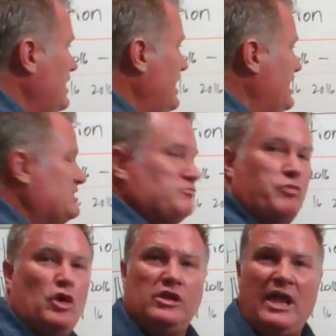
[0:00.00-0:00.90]
is
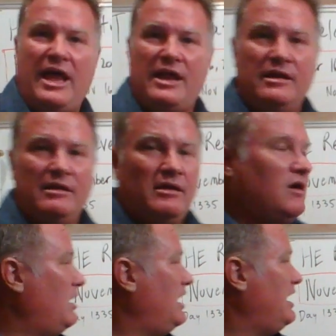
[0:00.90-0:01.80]
Berlin
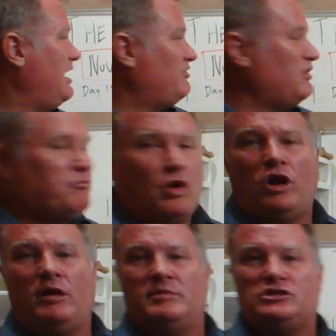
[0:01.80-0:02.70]
at the
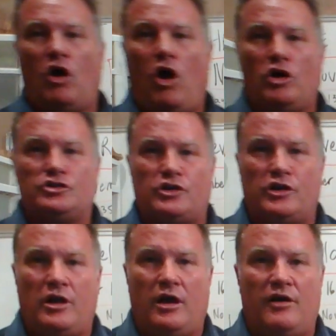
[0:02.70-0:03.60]
Pergamus
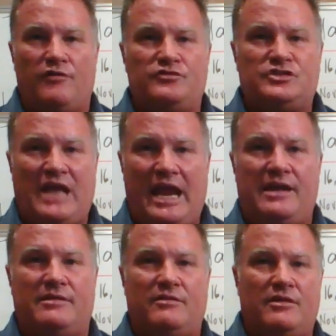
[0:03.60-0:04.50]
altar of
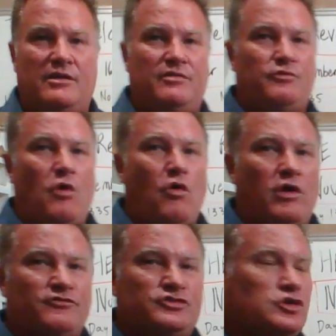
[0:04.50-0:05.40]
Satan, the throne
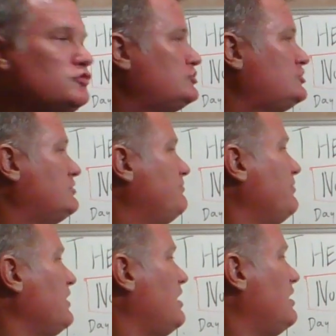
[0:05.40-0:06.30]
of Zeus.
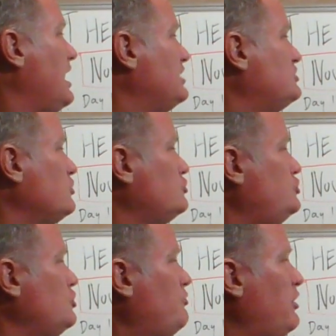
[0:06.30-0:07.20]
And so
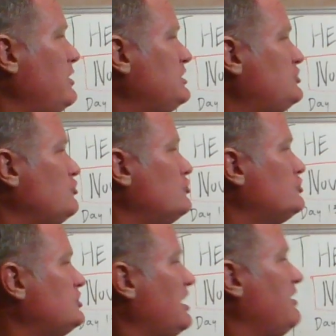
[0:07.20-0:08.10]
Jupiter and
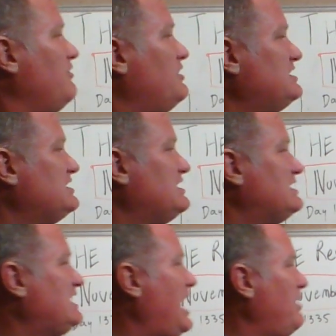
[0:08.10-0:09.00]
Zeus, this is the
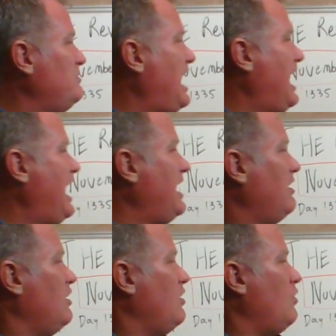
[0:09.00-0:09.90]
same
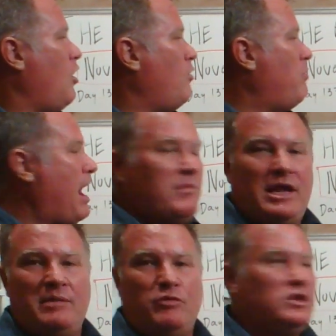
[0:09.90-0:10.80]
day, Obama
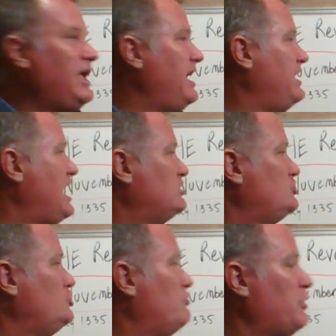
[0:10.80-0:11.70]
in Berlin, as
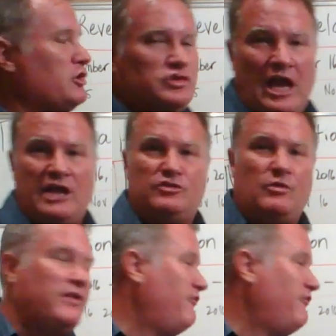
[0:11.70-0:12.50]
Jupiter's entering